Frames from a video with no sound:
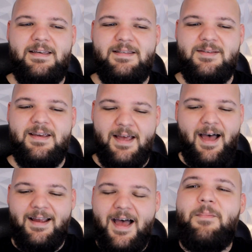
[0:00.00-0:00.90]
It's like
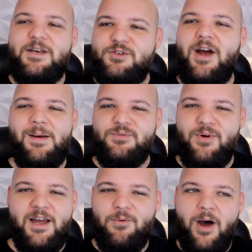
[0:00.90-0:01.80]
I got my stripes,
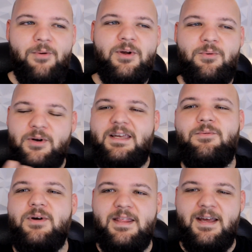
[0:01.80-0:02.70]
right? Why would I want to get
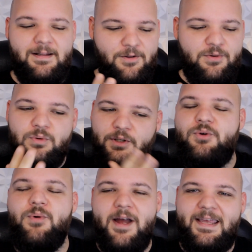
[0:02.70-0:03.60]
rid of that?
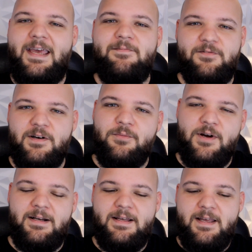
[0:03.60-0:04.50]
Look where I came from,
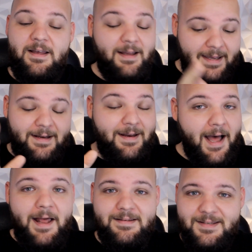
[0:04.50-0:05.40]
right? Again,
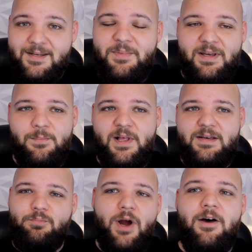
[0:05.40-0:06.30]
not something I'm
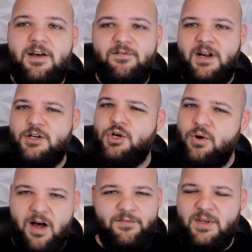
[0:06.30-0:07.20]
proud of and I show
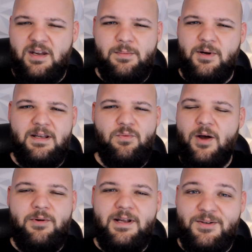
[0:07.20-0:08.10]
off to anybody.
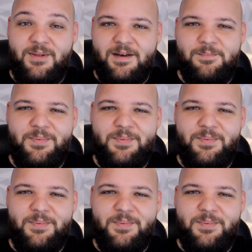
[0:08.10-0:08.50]
Why would I do that?